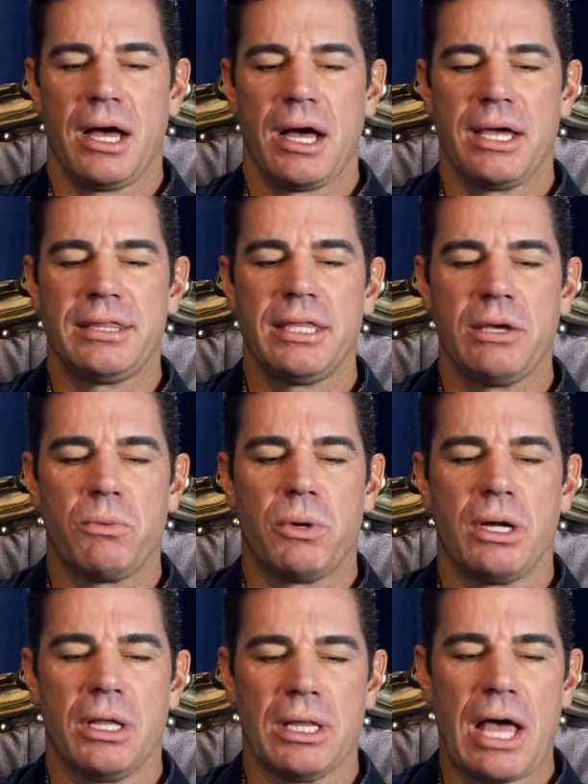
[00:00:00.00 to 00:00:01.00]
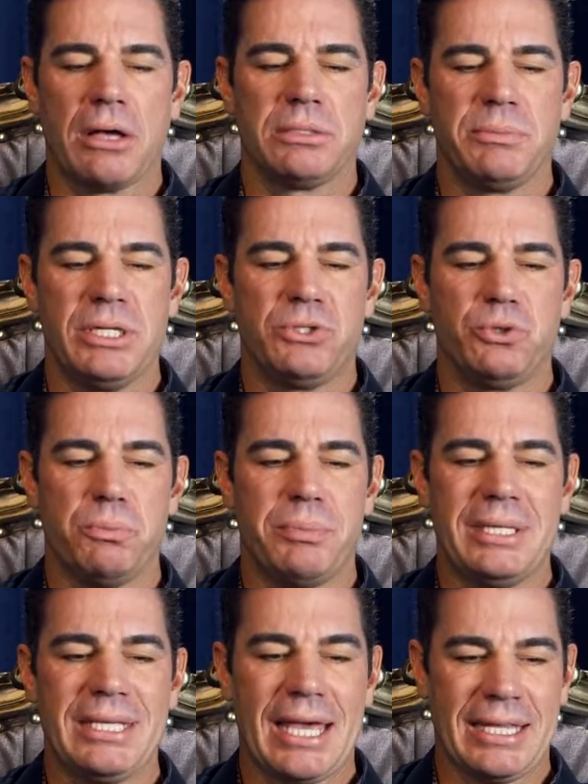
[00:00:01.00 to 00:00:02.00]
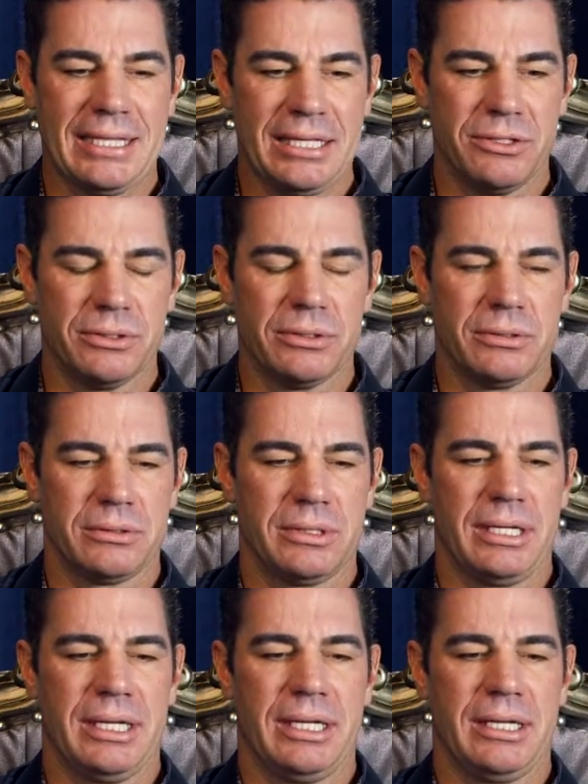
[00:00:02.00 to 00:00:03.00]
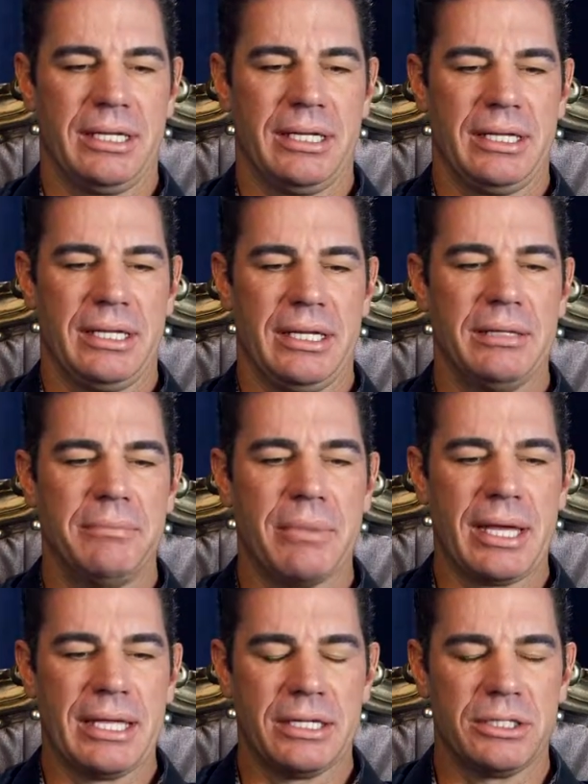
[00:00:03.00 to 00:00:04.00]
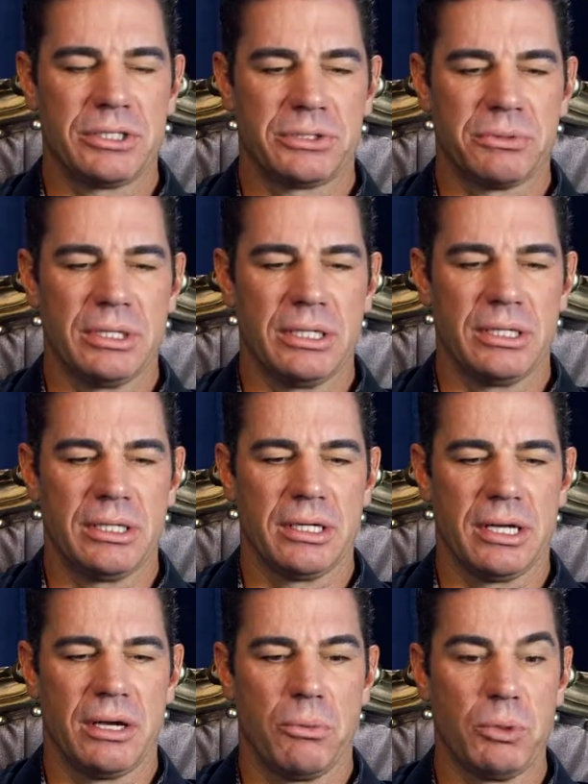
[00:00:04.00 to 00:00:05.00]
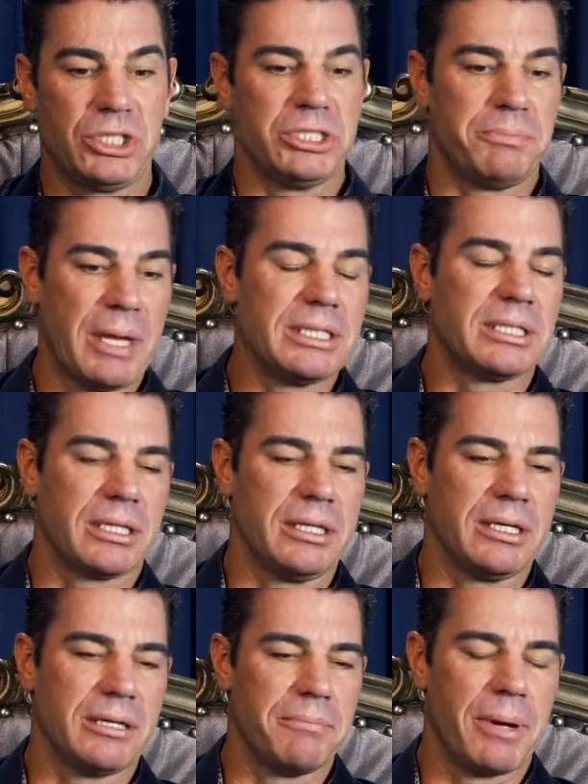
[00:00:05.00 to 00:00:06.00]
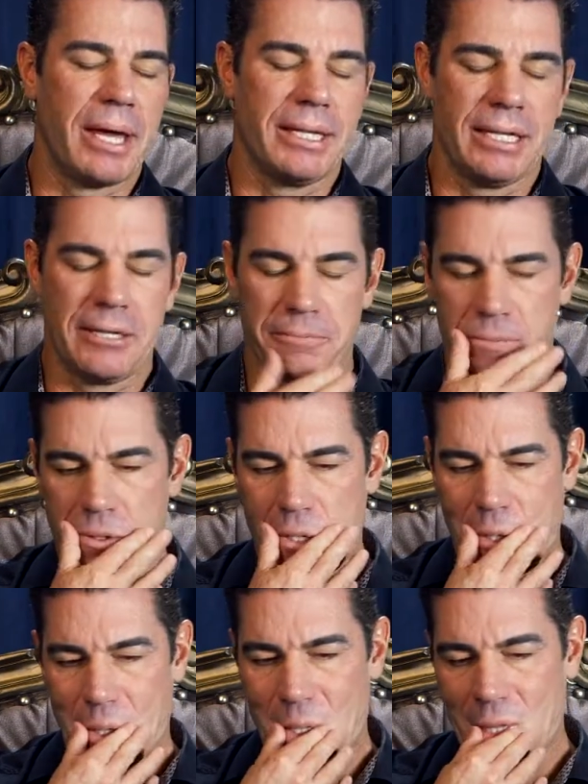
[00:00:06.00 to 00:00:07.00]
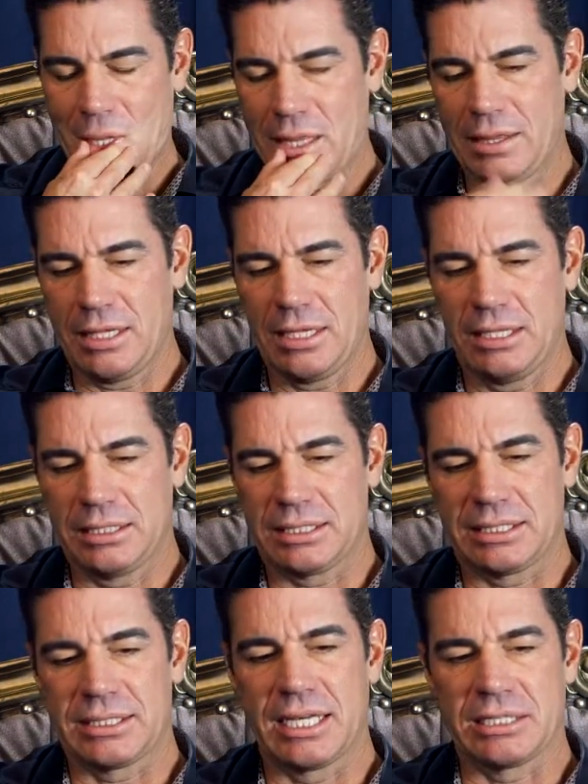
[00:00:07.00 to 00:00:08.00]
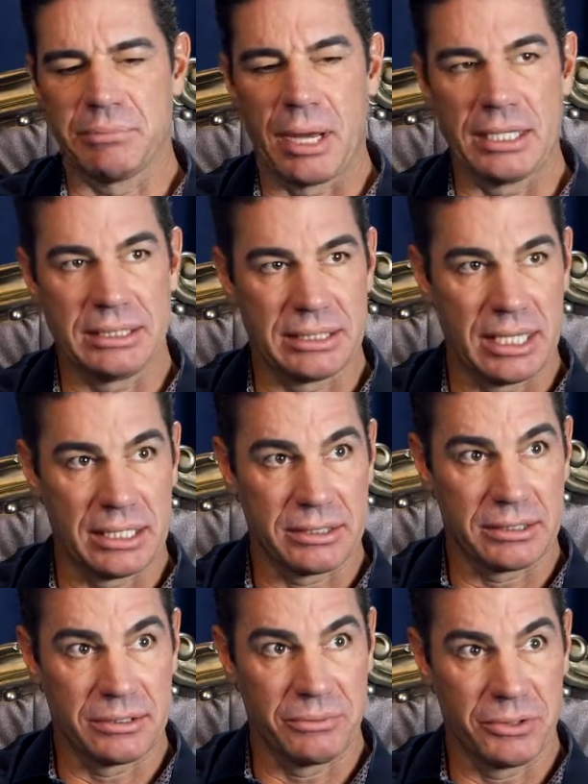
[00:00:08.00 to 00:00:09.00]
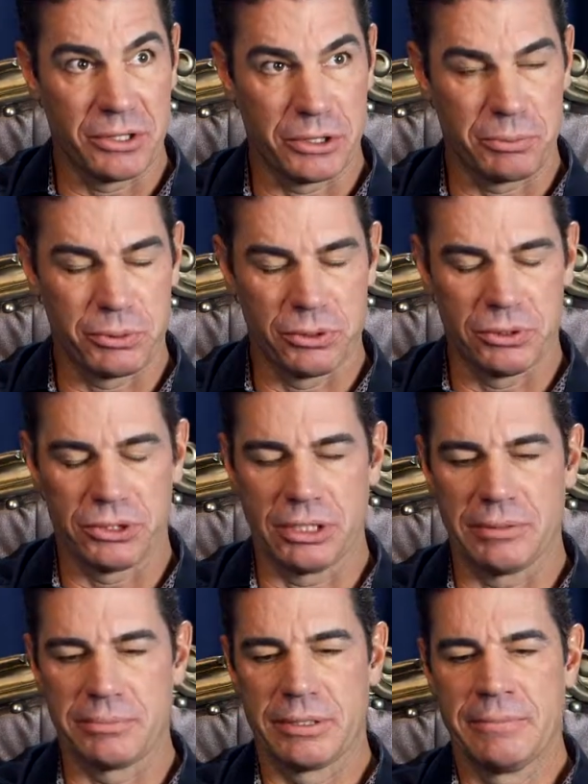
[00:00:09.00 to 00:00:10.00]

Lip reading: I think what allows me to be a leader in my industry, which is basically combining the success mindset with entrepreneurship,